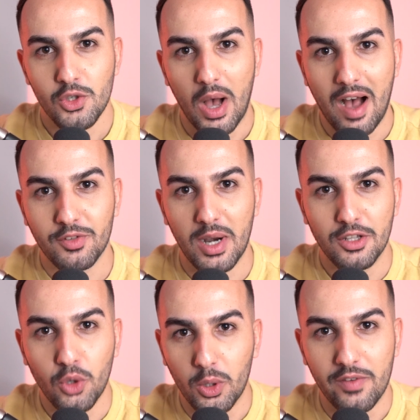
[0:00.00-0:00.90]
So after I
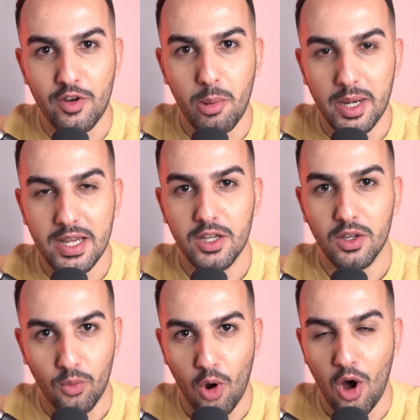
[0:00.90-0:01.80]
told everybody
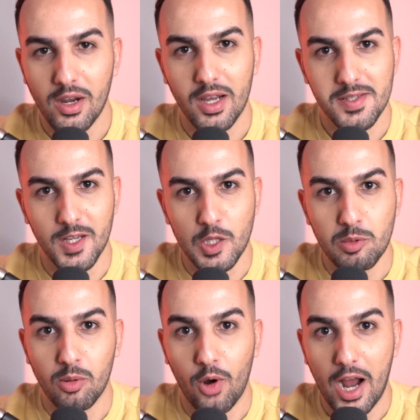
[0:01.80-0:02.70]
wrong,
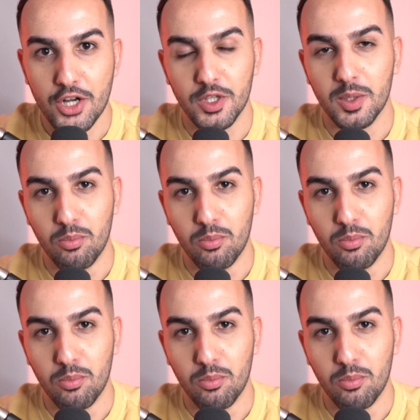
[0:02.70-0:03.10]
salespeople are actually